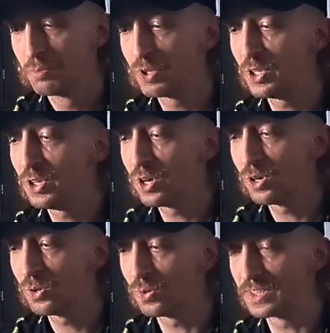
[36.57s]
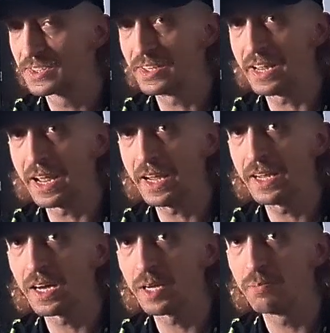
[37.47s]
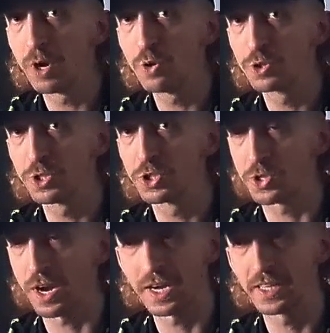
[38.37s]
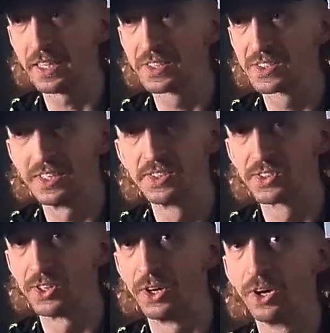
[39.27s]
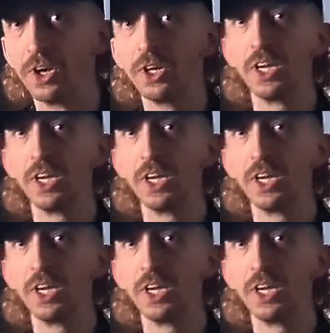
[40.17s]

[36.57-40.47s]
But no, it's an AI motion tracking sensor,